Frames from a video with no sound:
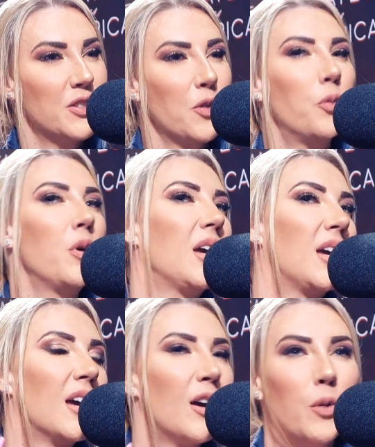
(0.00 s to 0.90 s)
So
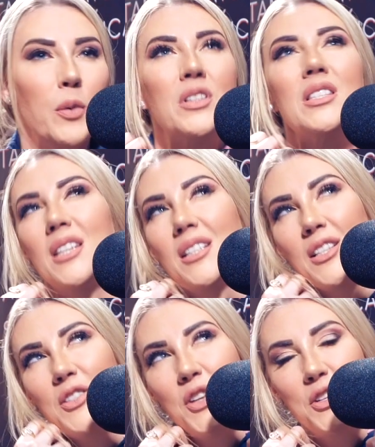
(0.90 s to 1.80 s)
we would sit
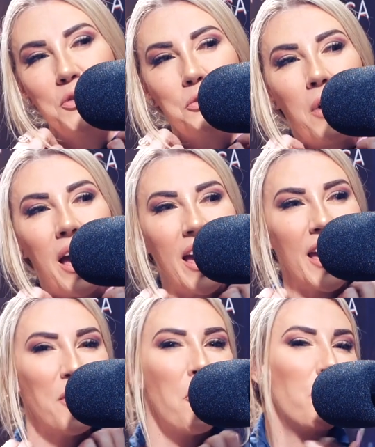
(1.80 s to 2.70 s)
a certain
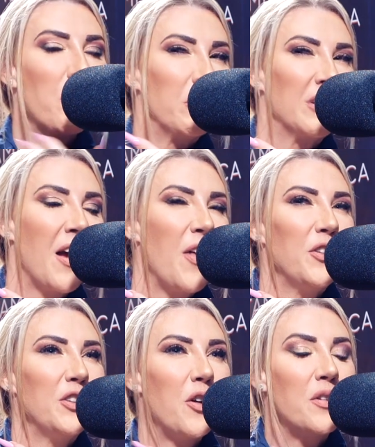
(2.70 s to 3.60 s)
way, or we would,
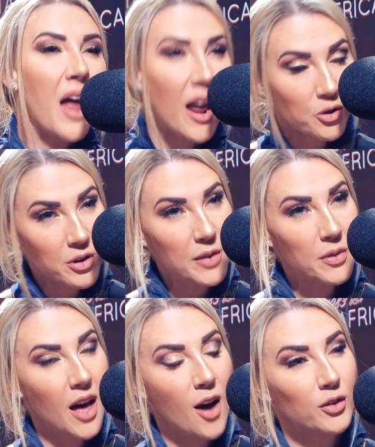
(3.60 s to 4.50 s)
naturally
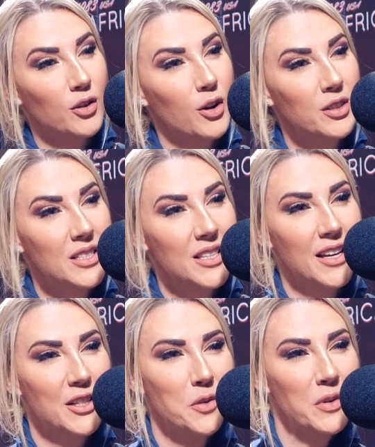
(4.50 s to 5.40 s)
without
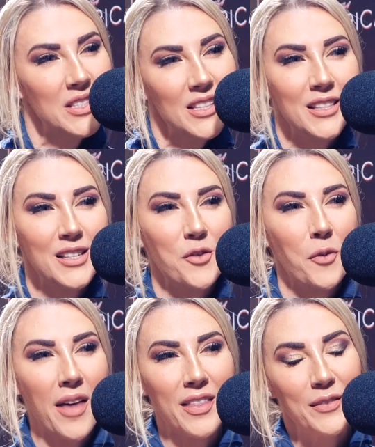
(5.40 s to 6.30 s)
noticing it, you would sit in a
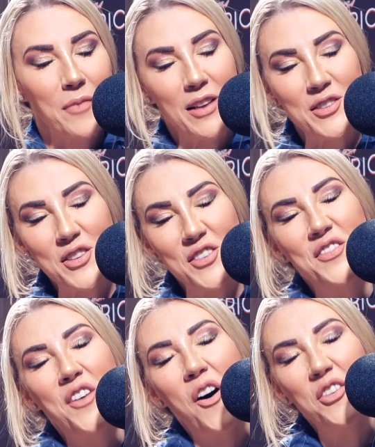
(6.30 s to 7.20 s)
way that makes you look
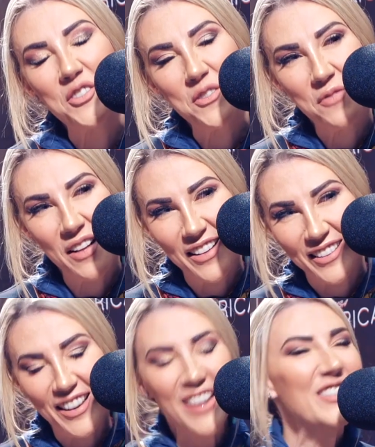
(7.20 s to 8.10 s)

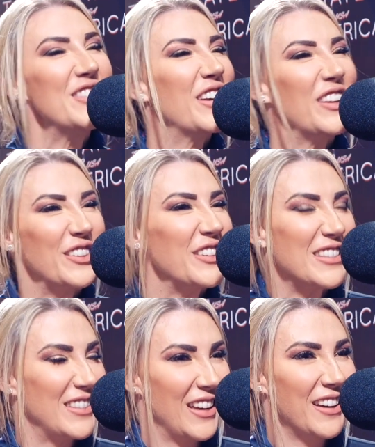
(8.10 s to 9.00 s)
vulnerable. It's the
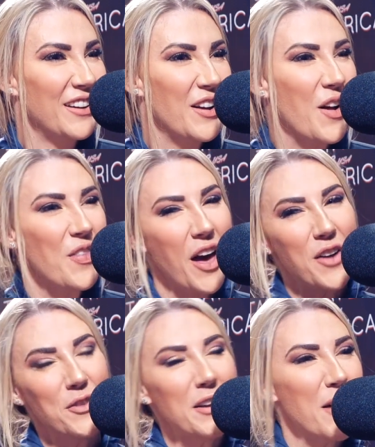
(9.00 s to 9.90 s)
cutest thing.
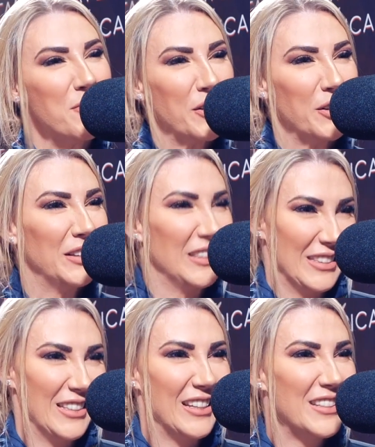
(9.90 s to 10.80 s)
I read up on all
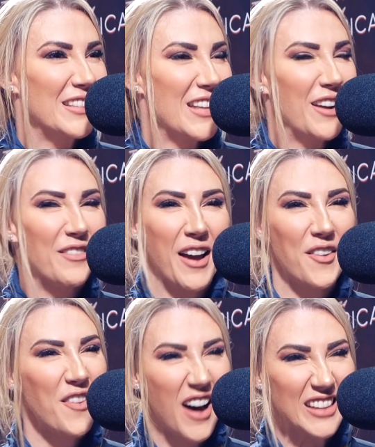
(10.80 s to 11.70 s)
these things and I'm
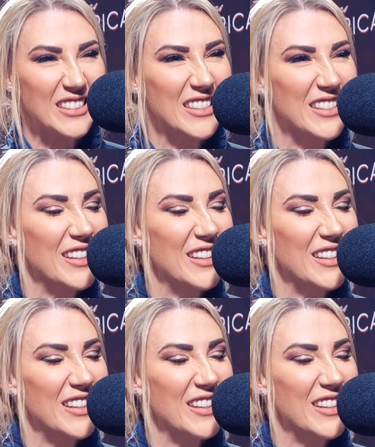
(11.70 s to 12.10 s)
like, what?